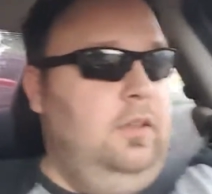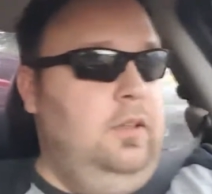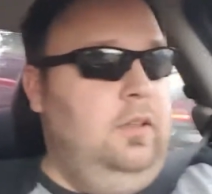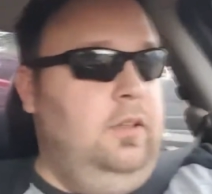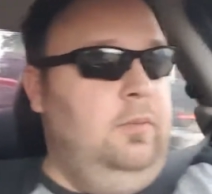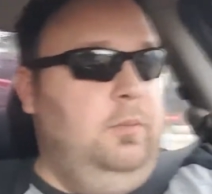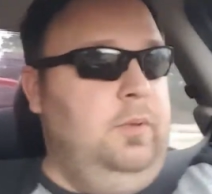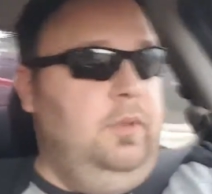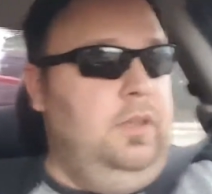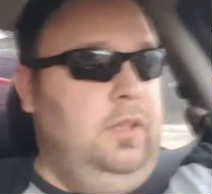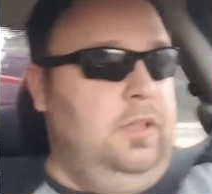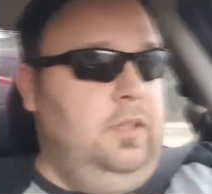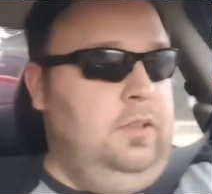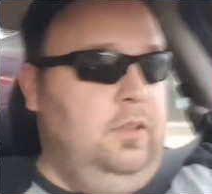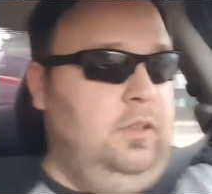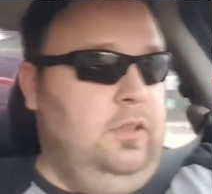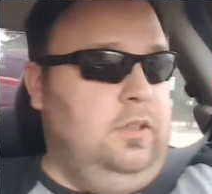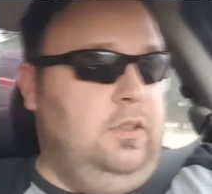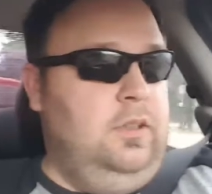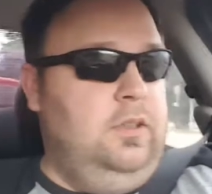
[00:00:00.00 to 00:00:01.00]
I'll be like,
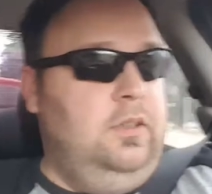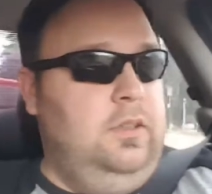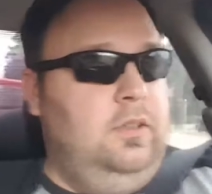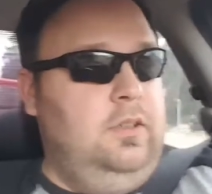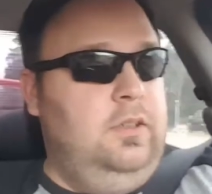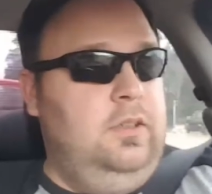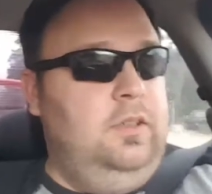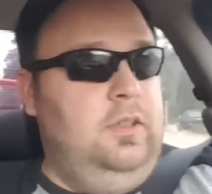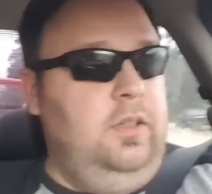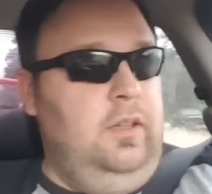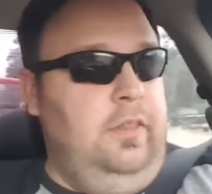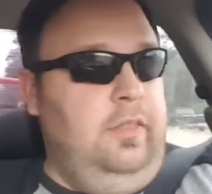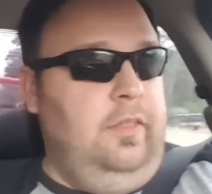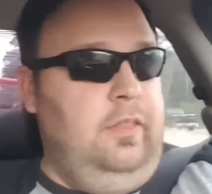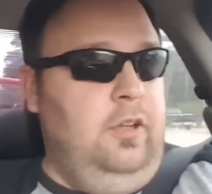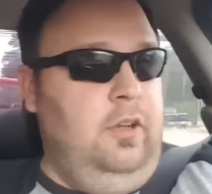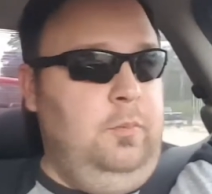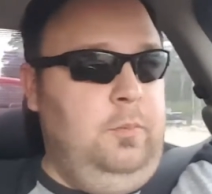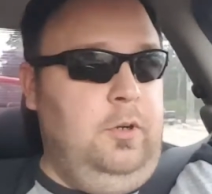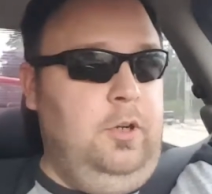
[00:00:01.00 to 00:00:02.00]
"Look,
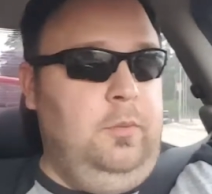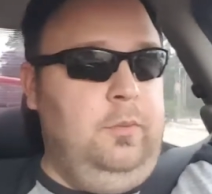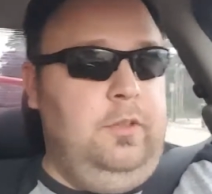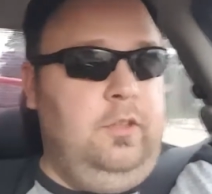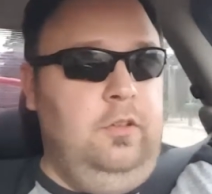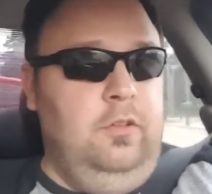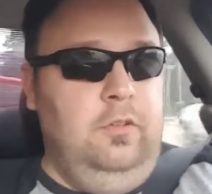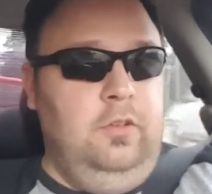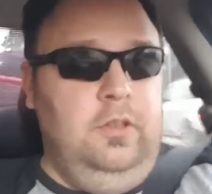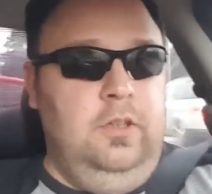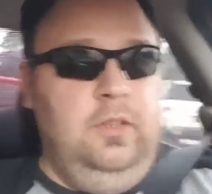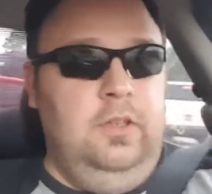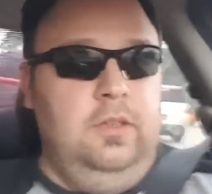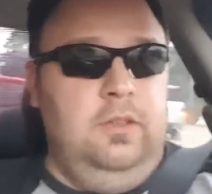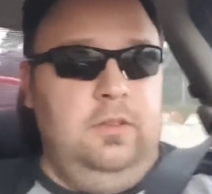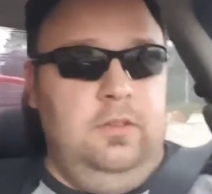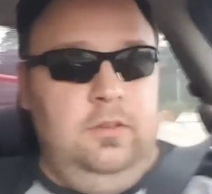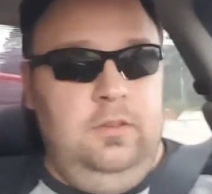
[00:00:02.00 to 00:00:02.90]
they're barbecuing